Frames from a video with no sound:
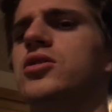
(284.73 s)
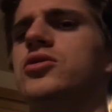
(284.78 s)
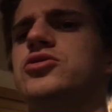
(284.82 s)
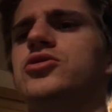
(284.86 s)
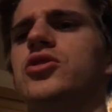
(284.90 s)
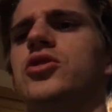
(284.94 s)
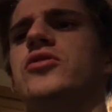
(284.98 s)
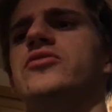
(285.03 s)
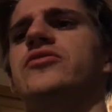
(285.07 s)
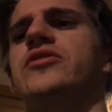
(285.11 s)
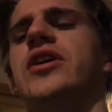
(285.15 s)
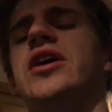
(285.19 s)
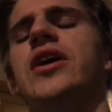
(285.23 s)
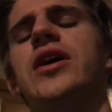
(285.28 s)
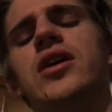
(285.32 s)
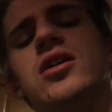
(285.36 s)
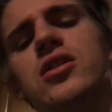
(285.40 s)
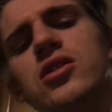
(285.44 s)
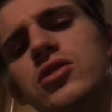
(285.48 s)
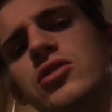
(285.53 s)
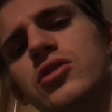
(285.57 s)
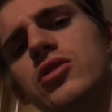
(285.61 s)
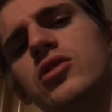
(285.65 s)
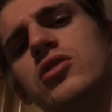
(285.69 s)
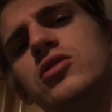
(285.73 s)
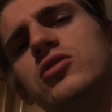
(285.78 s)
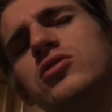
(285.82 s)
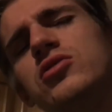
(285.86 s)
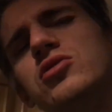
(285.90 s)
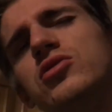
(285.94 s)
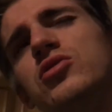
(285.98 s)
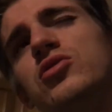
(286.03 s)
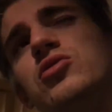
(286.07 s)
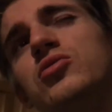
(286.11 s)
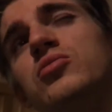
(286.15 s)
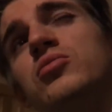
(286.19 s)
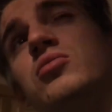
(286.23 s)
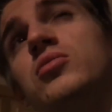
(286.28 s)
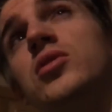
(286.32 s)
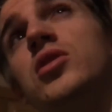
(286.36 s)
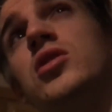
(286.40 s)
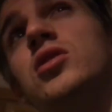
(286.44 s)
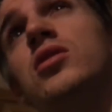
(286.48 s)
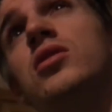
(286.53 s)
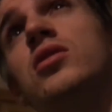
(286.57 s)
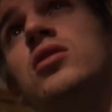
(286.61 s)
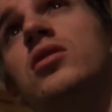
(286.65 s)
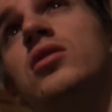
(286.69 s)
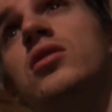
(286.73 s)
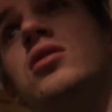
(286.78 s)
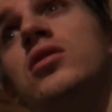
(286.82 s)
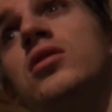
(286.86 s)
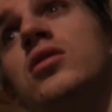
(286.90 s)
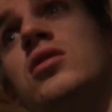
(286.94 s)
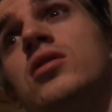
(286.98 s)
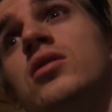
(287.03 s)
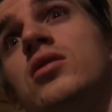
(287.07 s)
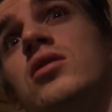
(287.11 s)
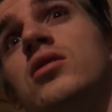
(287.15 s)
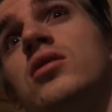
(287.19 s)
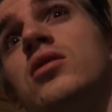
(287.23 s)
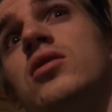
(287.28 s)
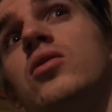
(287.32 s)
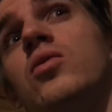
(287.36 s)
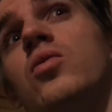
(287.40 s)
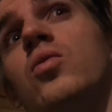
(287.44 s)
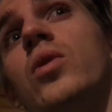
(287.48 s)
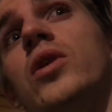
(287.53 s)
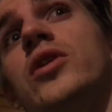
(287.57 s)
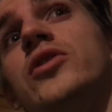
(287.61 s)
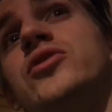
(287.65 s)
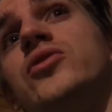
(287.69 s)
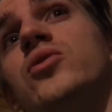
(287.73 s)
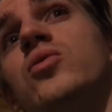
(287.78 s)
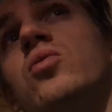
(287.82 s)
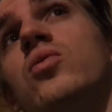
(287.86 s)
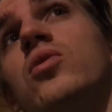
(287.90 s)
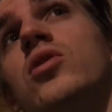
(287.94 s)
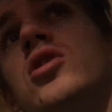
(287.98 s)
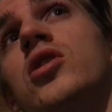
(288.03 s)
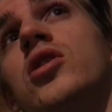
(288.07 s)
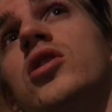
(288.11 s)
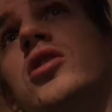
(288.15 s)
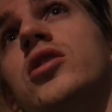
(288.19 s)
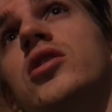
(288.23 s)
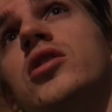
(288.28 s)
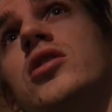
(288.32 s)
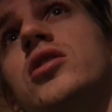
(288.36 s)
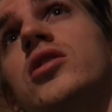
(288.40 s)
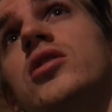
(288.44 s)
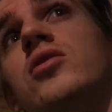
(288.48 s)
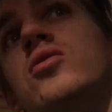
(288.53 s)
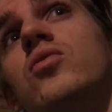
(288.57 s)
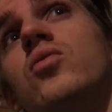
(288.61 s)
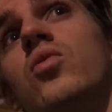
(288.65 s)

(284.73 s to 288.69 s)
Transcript: Drove Taylor home, went to work.